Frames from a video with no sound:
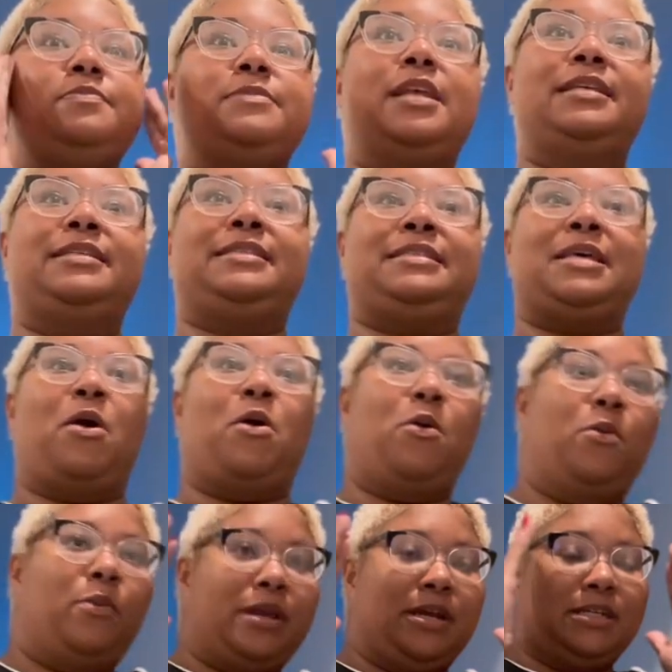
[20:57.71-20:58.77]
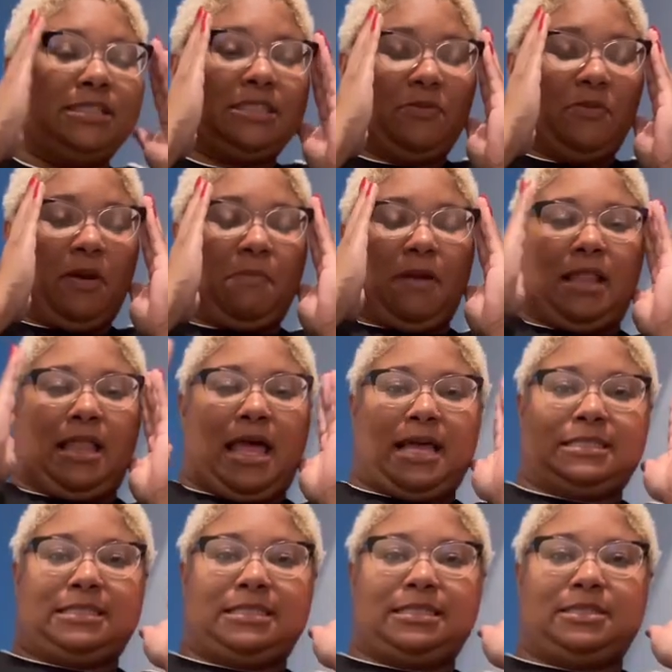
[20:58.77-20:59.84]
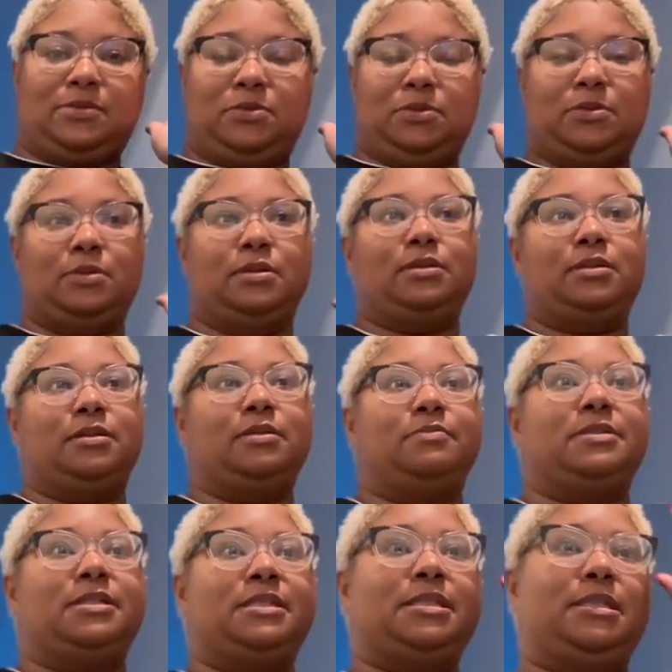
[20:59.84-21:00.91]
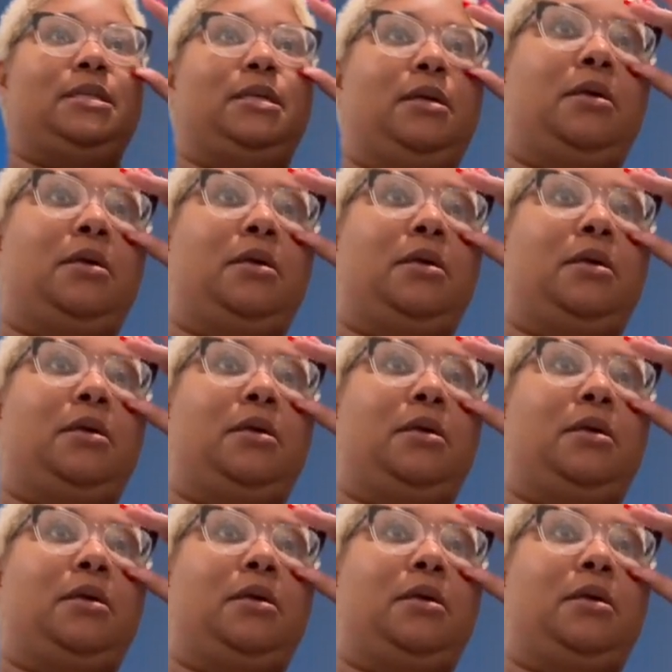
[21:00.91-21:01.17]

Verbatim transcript: It's so weird to wear my glasses. Ooh, I'm dizzy.